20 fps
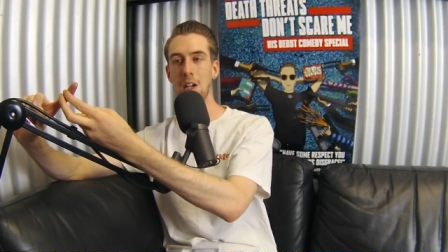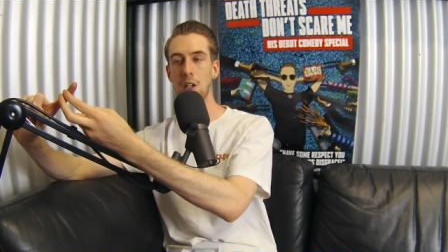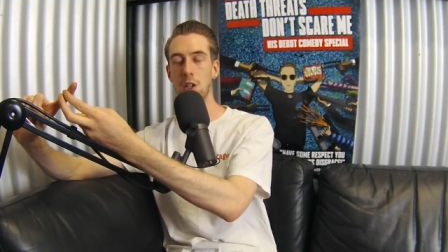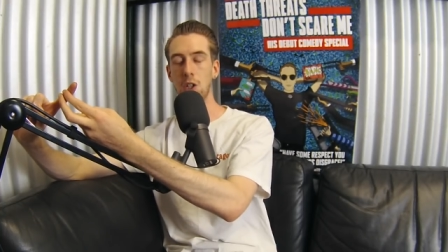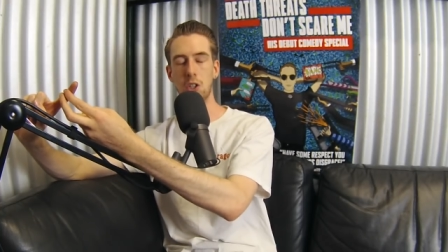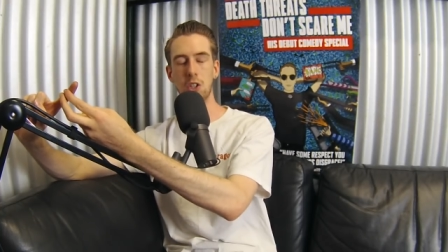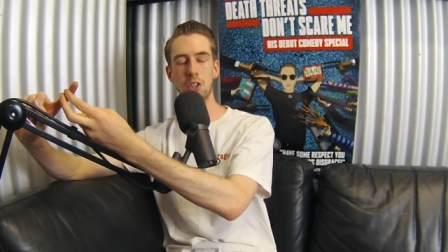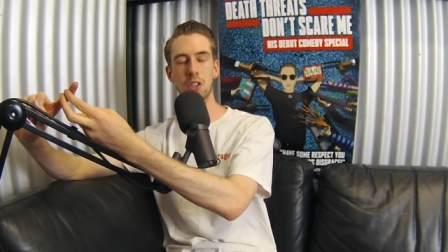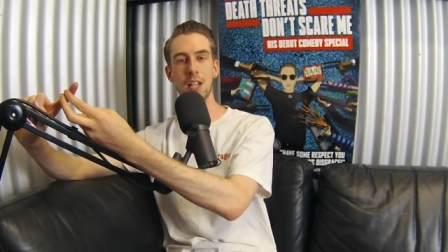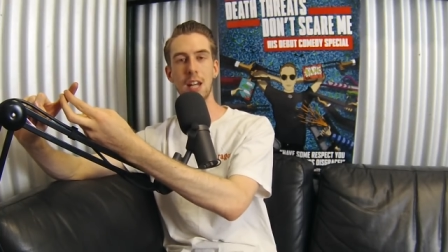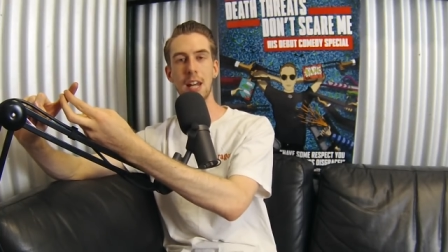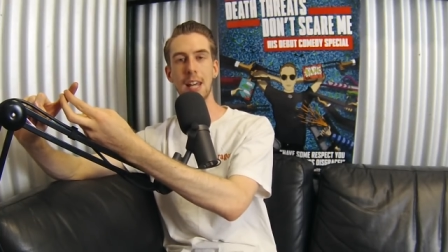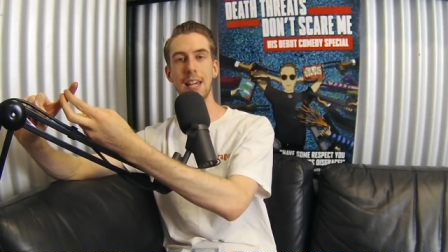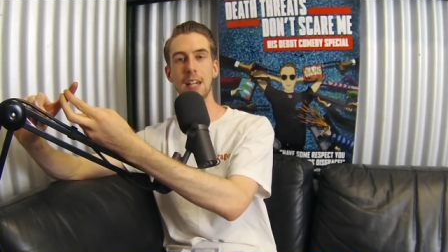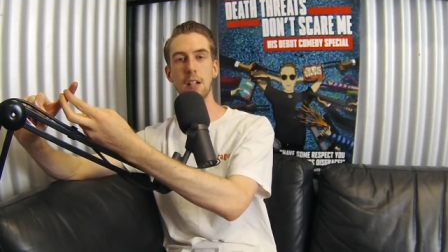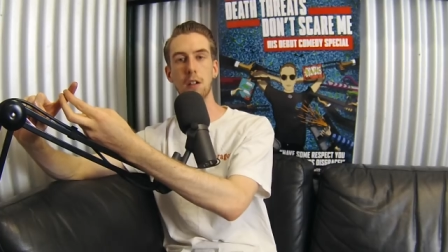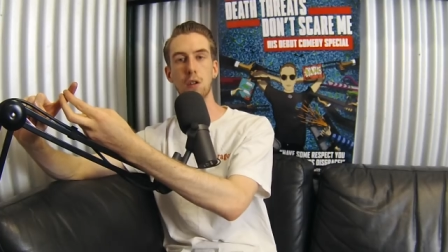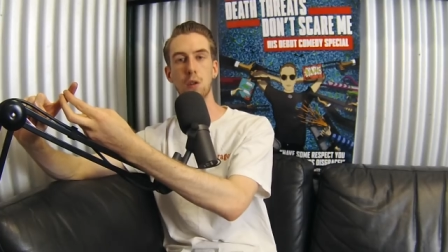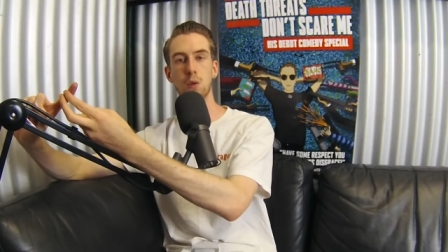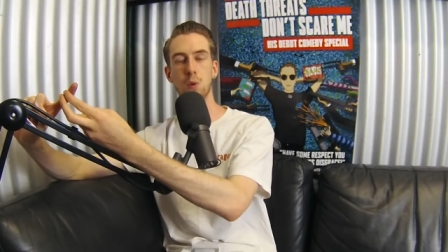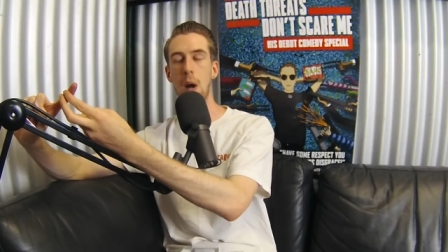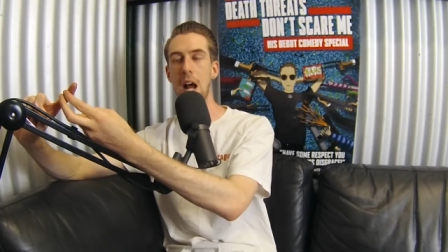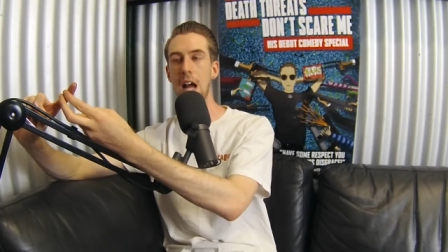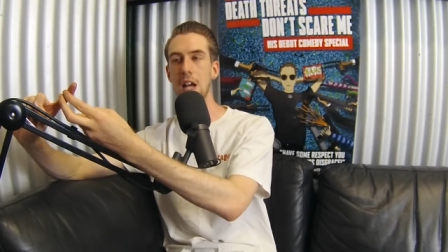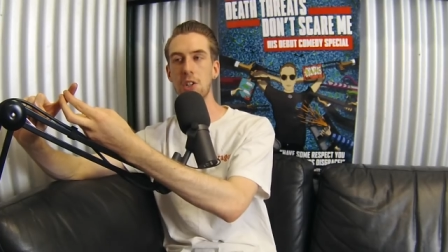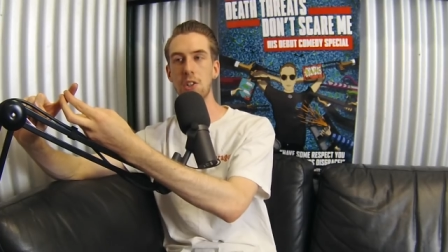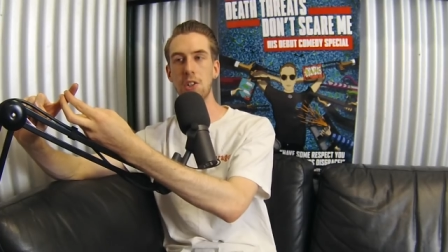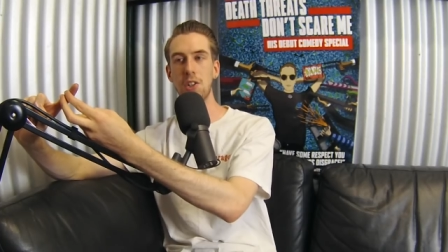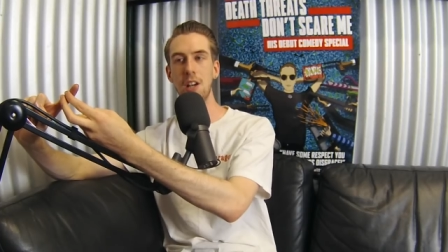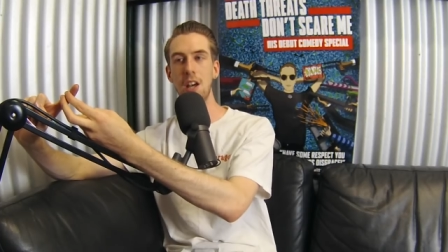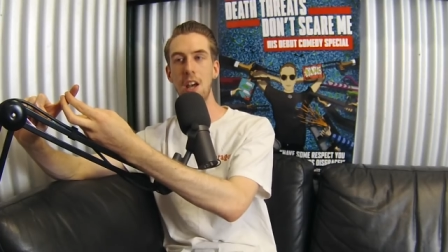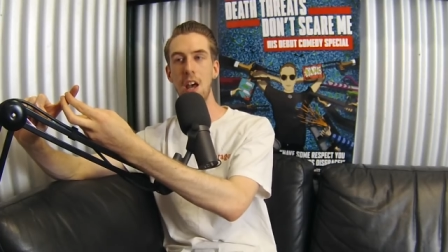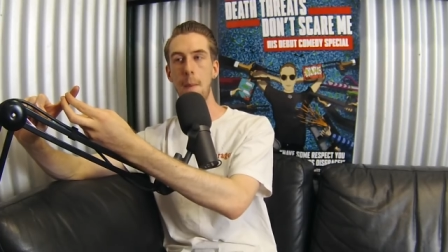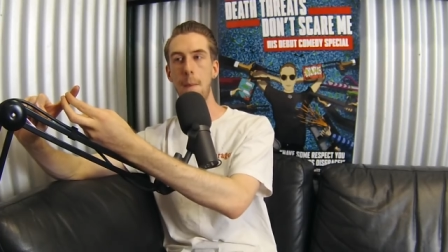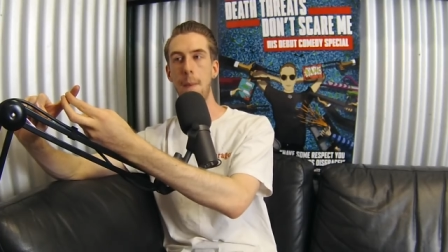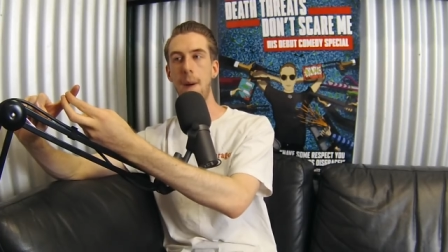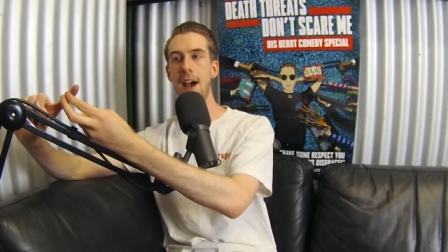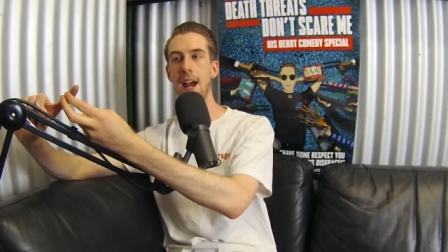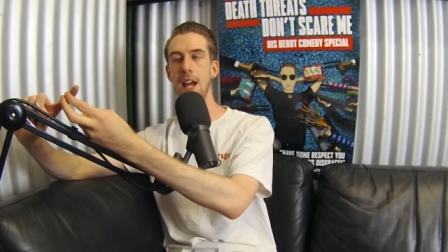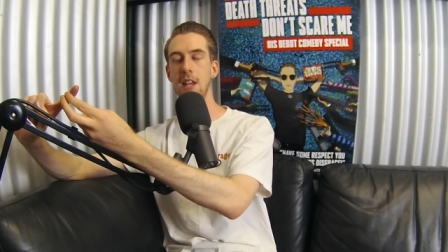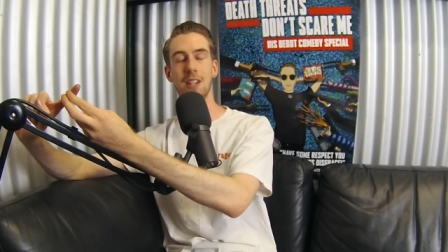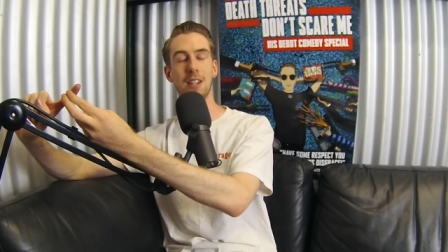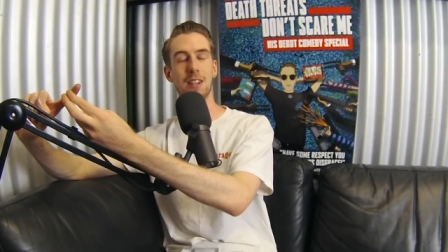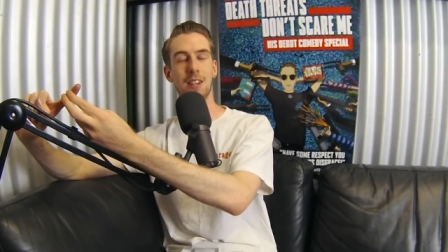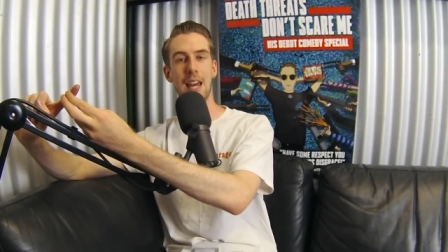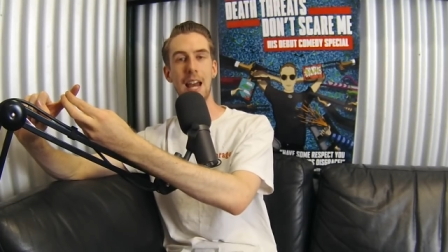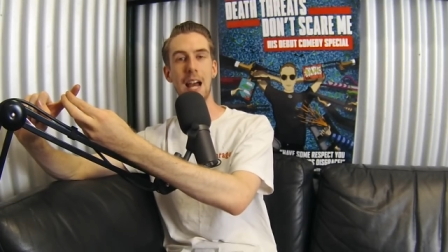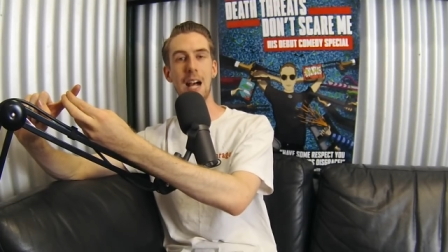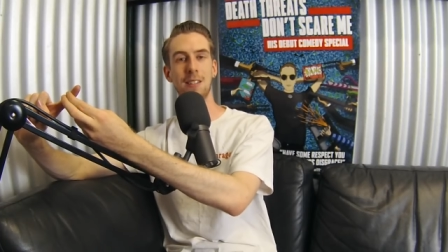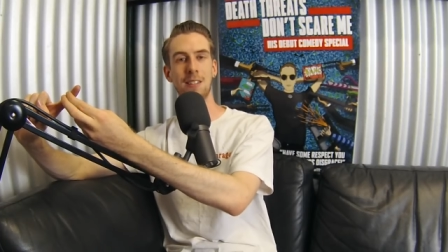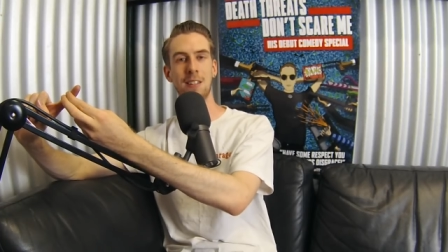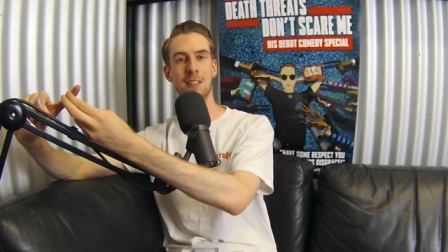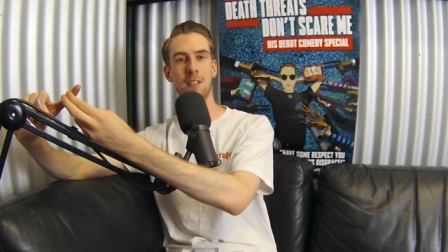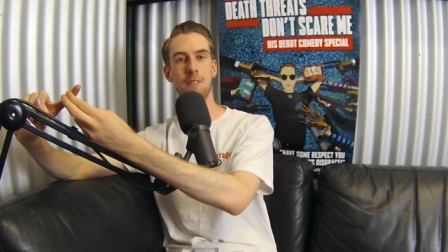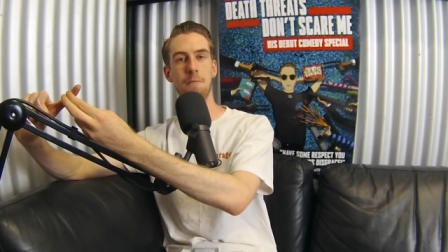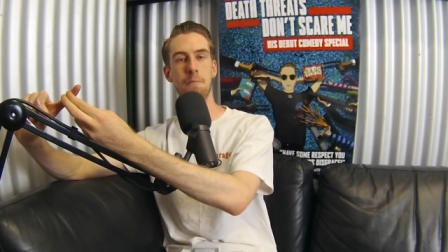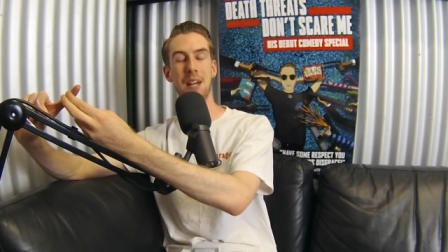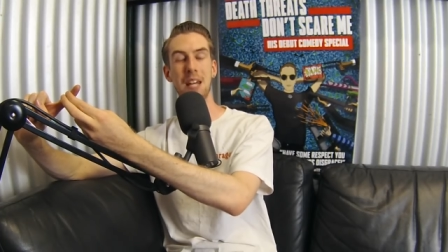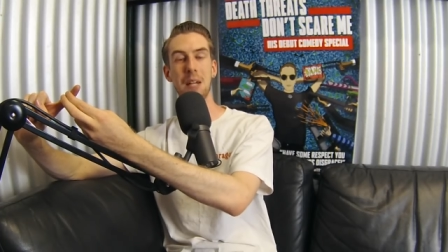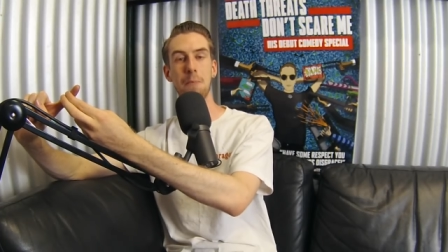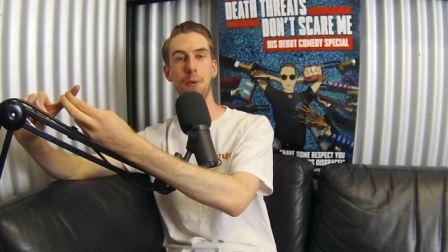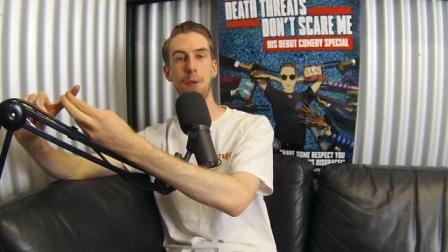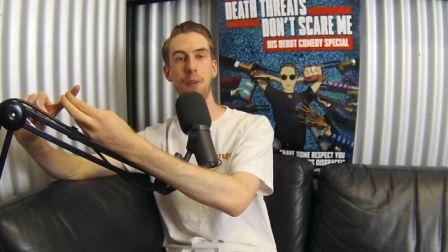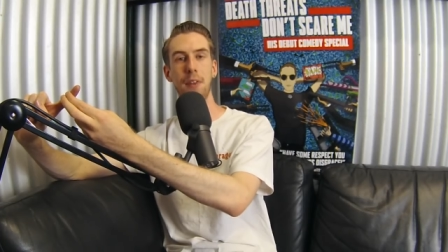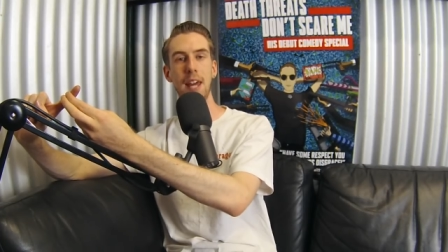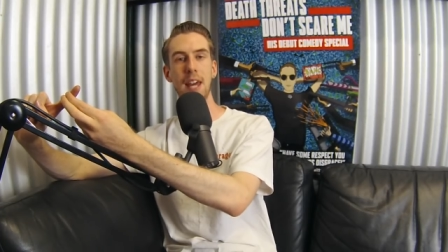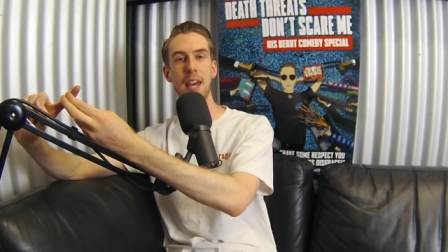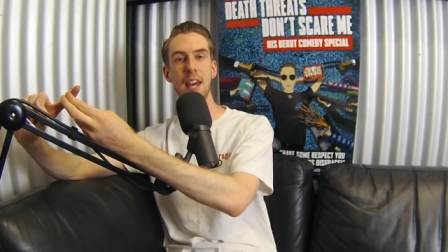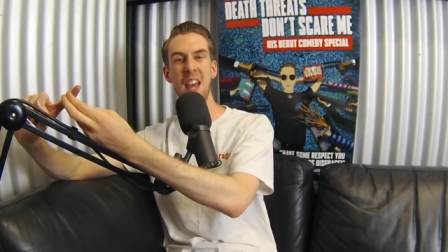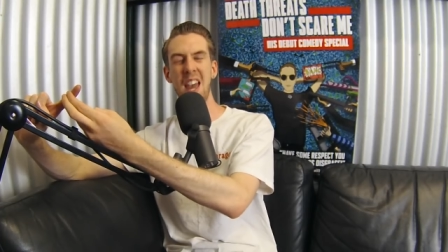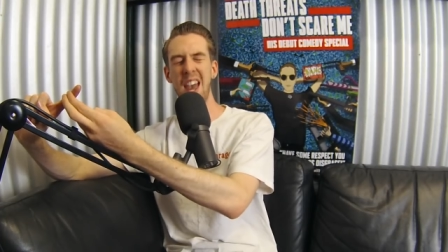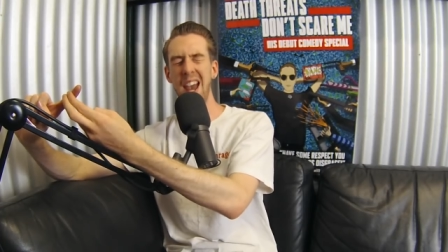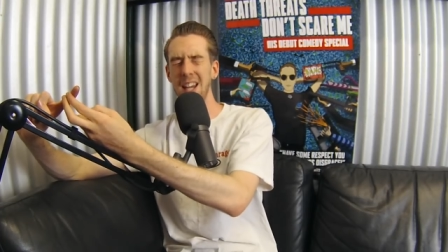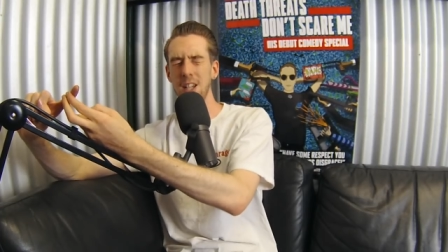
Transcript: You're just going to get crushed by the thousands of people there,